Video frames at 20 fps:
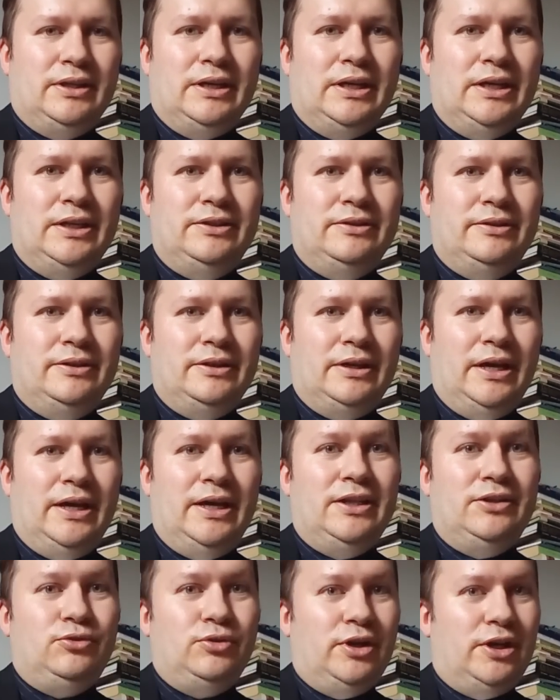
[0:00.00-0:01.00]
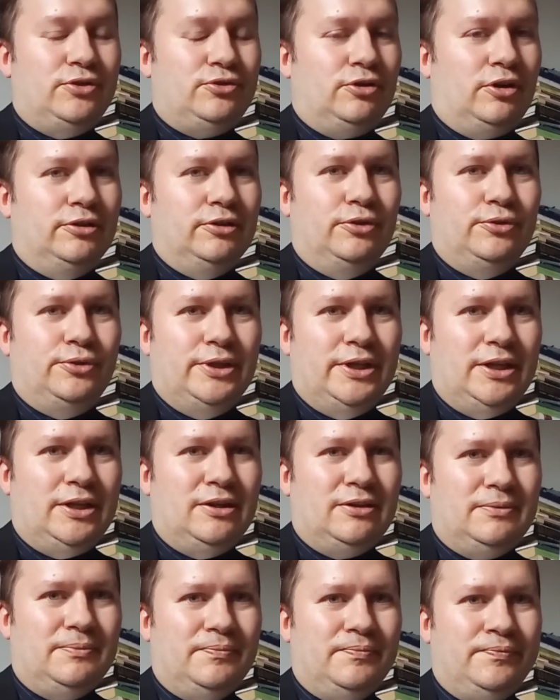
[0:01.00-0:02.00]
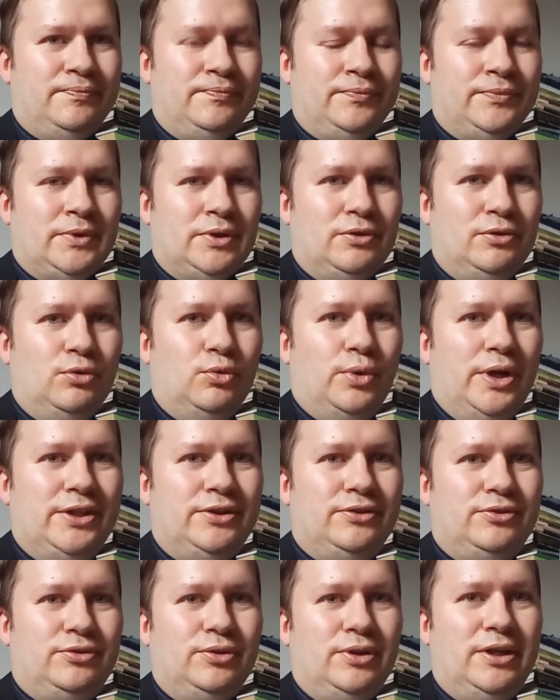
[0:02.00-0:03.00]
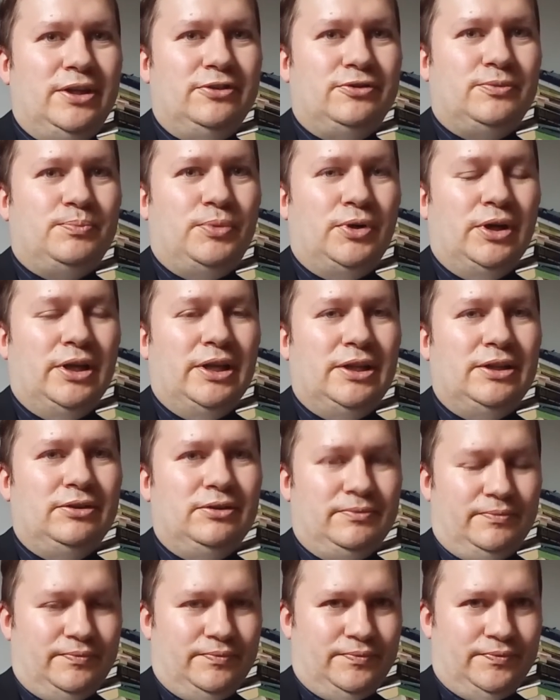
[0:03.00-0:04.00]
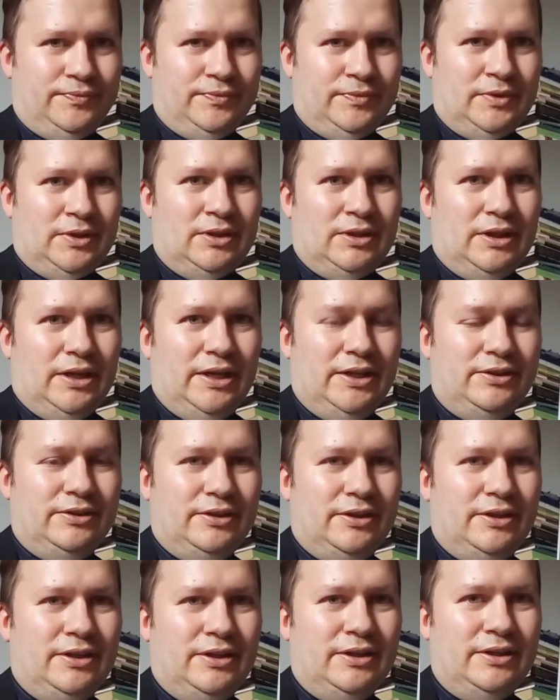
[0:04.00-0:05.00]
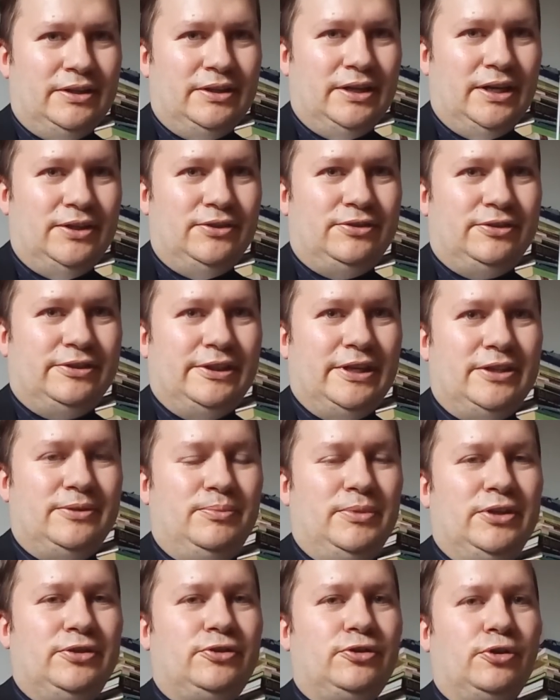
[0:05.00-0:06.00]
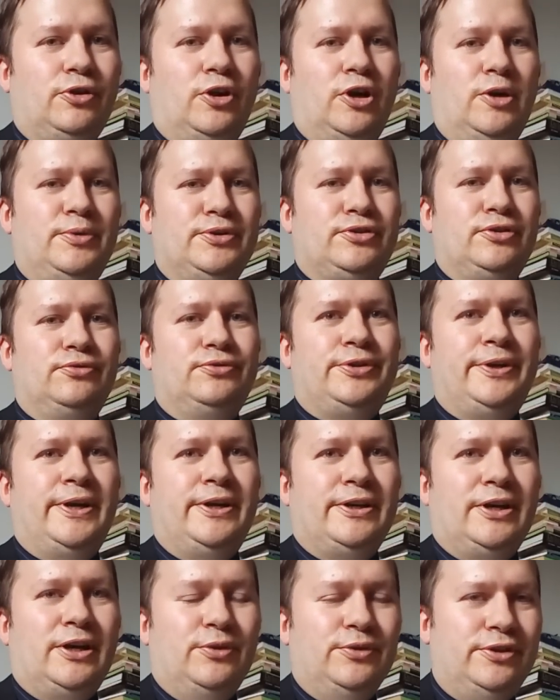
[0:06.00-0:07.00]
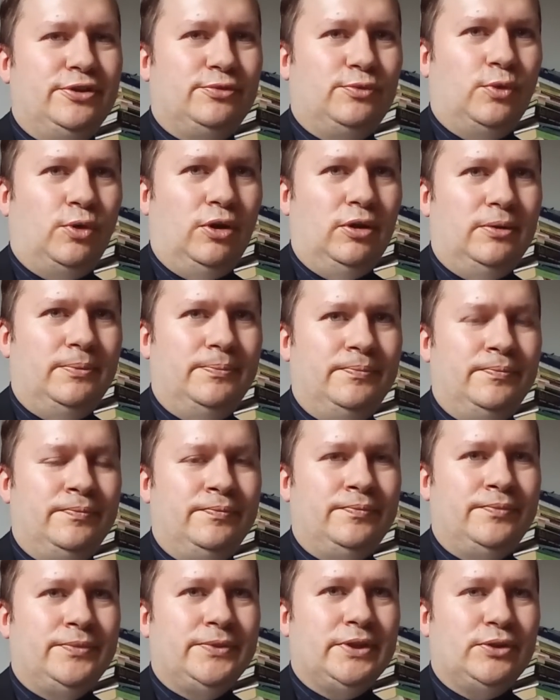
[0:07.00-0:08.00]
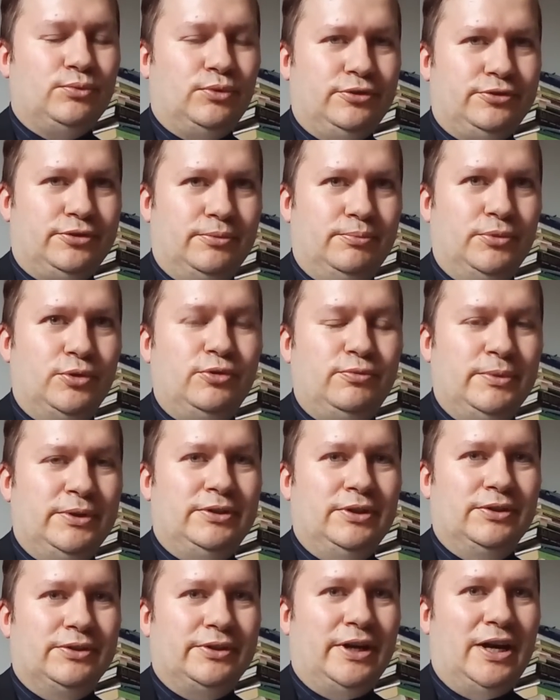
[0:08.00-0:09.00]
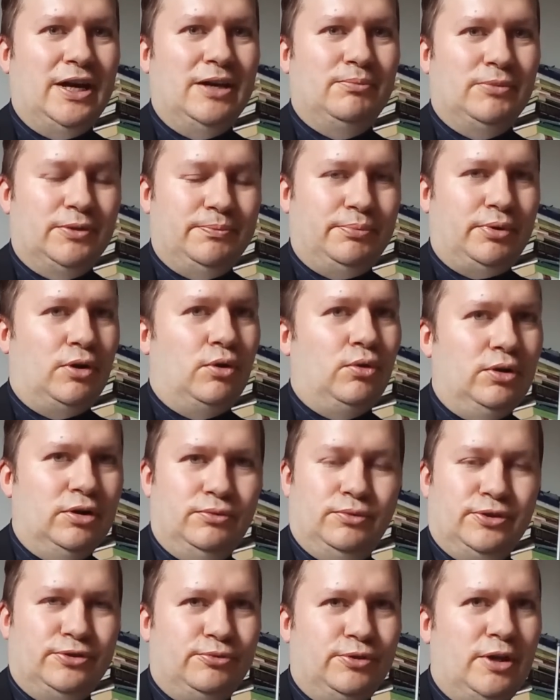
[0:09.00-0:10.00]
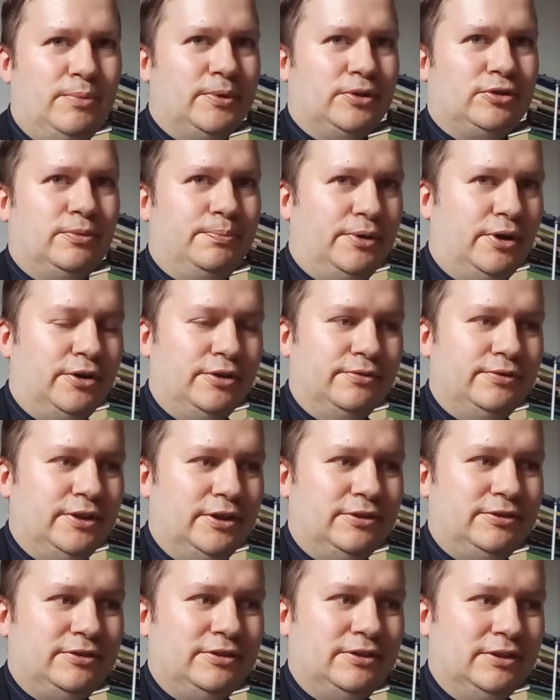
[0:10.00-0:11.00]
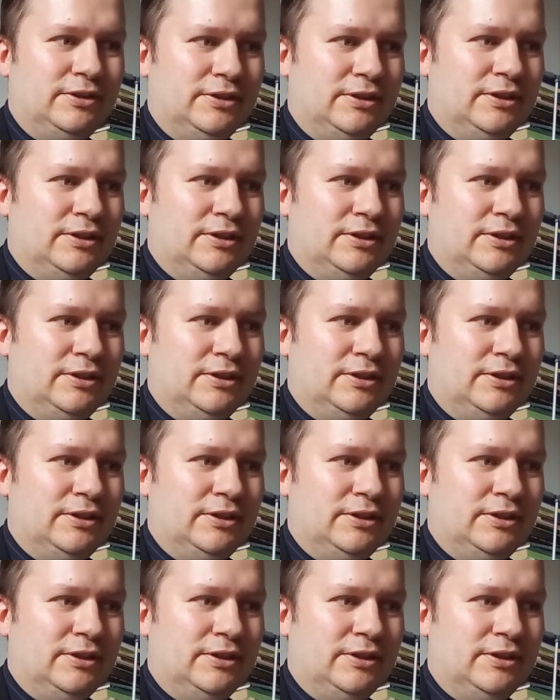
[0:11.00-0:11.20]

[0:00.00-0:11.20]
And you had Ronald Reagan, who went to East Berlin and said, Mr. Gorbachev, tear down this wall. It was a movement in time, but Poland was very much a part of this.